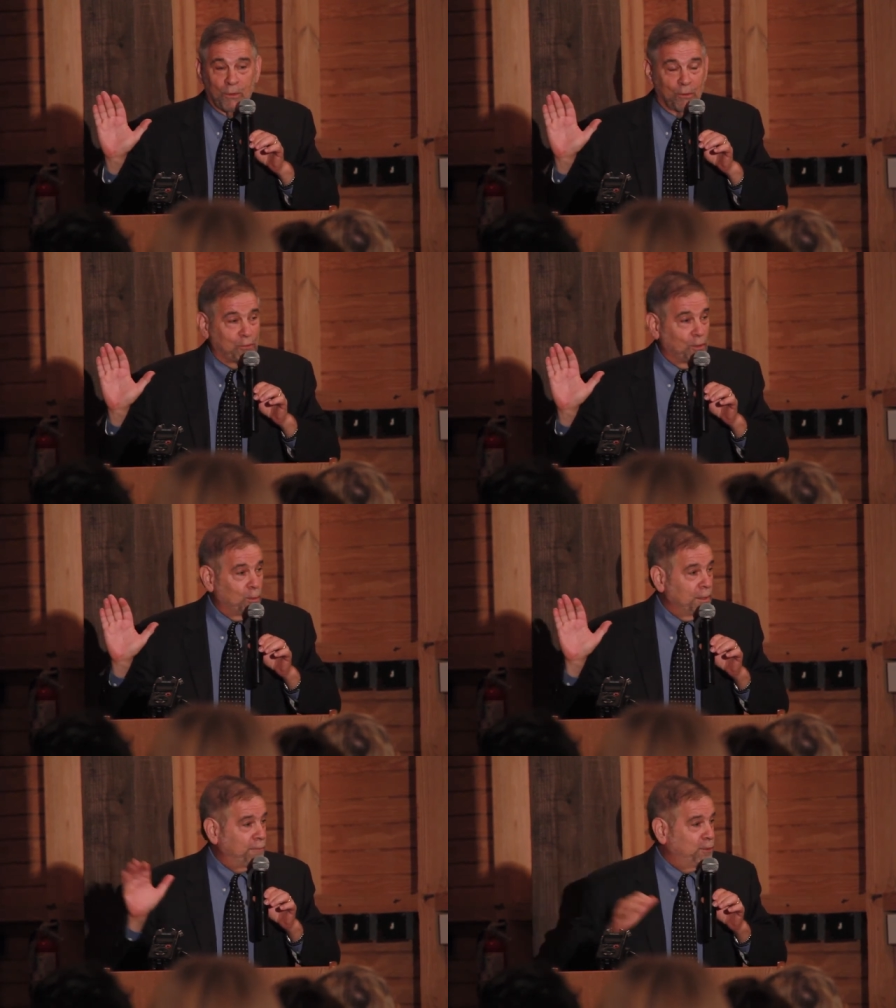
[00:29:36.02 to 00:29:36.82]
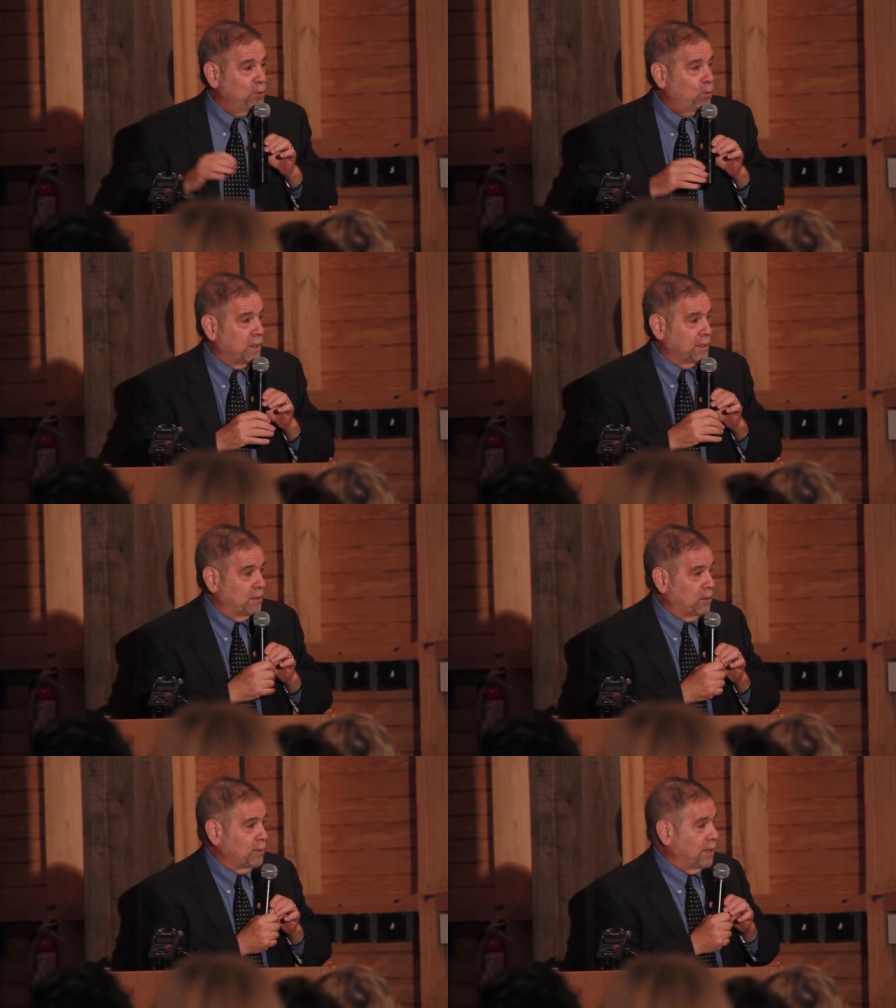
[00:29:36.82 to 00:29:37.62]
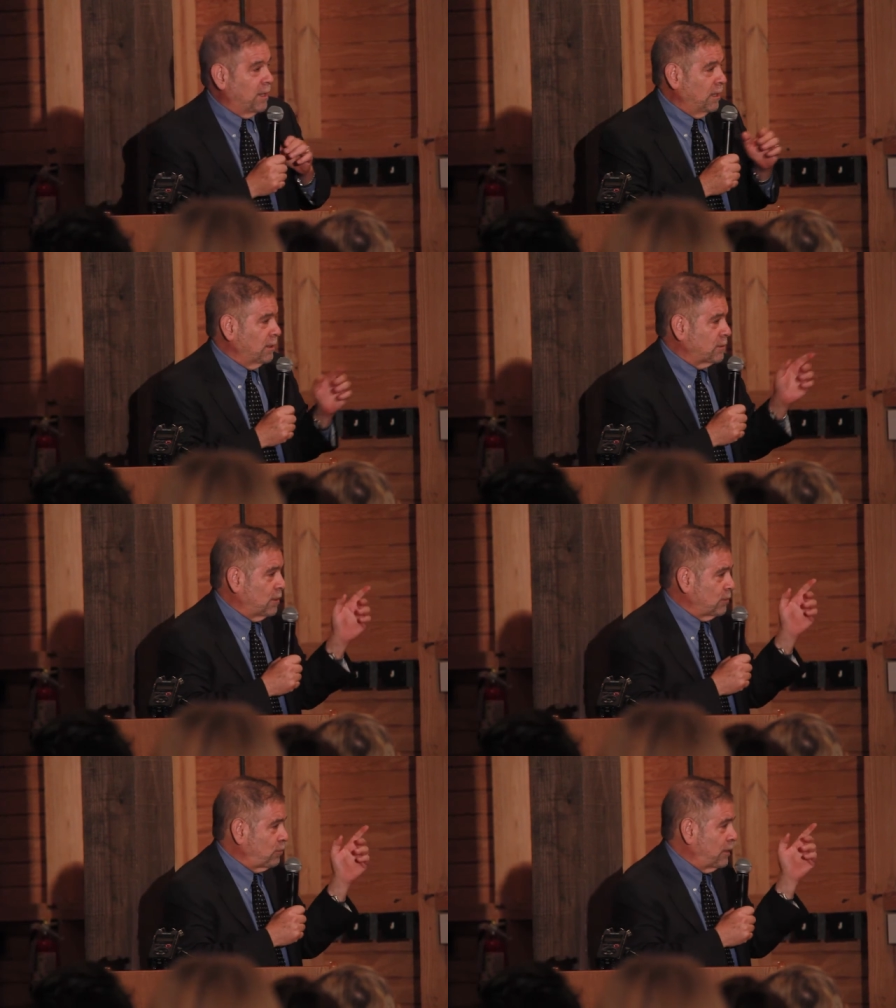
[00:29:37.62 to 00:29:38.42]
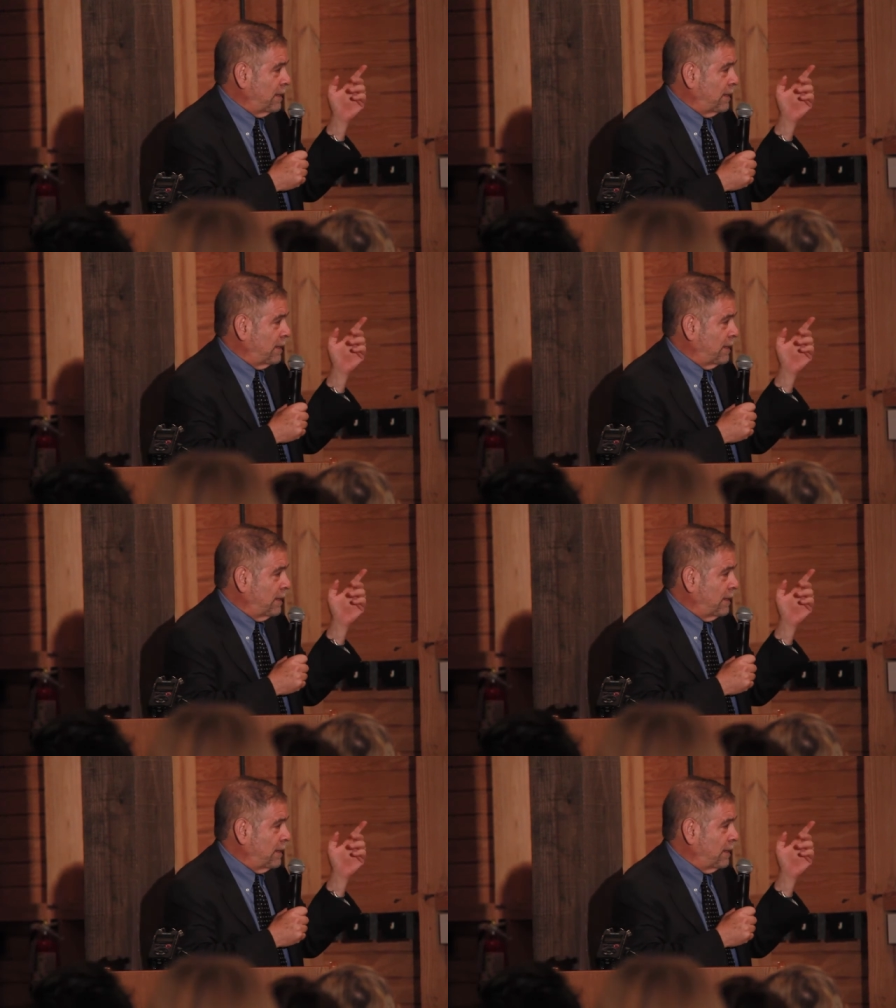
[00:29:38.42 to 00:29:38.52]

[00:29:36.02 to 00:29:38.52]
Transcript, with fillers: So if you want to know the Holocaust,